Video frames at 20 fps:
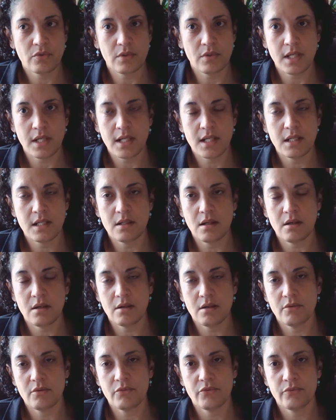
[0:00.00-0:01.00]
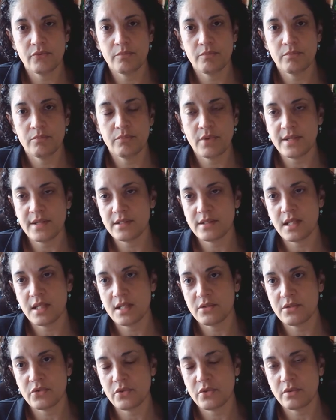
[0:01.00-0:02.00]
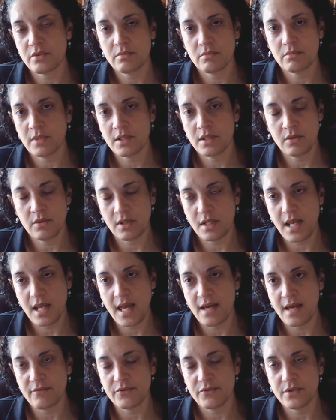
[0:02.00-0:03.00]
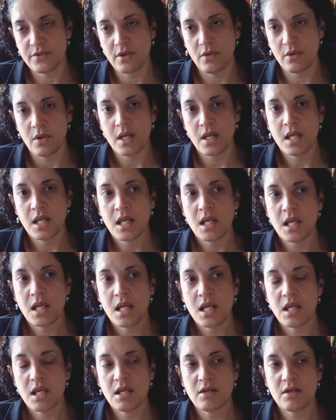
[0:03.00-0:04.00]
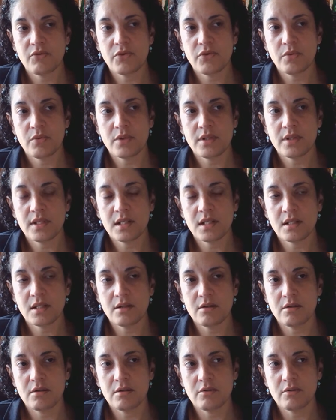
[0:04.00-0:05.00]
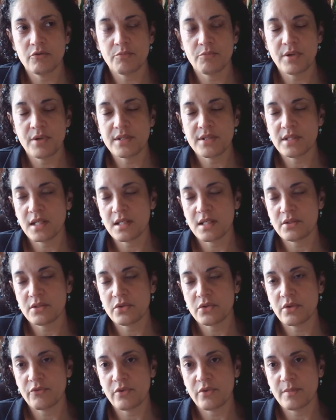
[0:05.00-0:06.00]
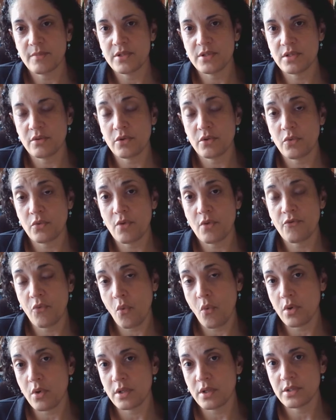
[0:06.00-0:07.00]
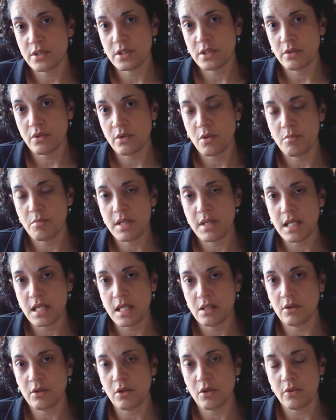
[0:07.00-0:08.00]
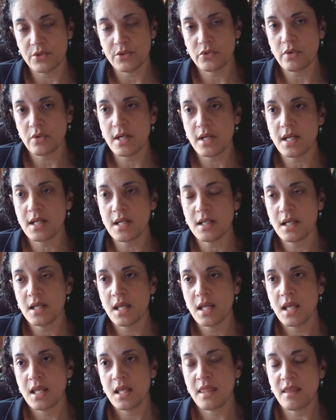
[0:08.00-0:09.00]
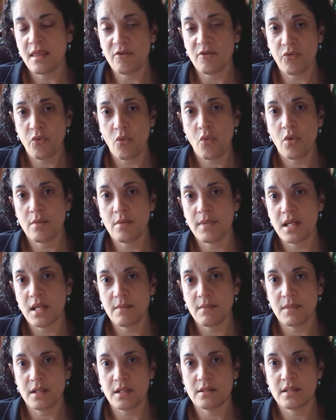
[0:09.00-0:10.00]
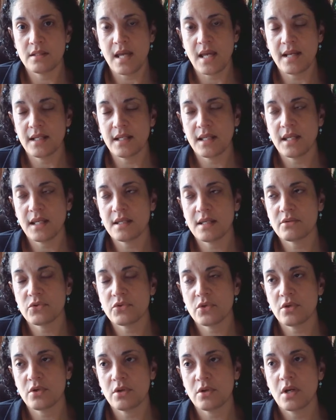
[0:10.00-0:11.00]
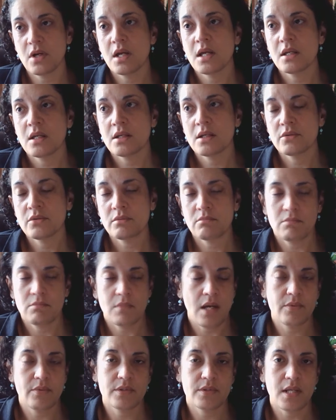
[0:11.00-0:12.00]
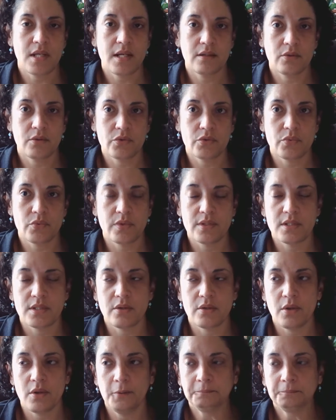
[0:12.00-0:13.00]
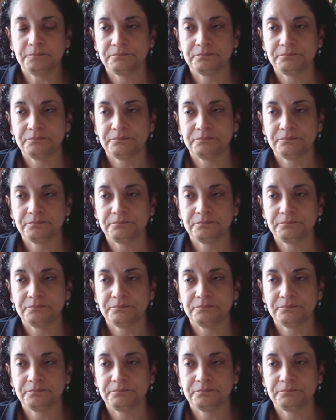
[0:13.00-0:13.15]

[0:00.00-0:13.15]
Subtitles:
grade of breast cancer that you can have. So if you were to think of breast cancer from a 0 to a 4, 0 being the lowest grade, and then 4 being metastatic cancer, I was diagnosed with a 0.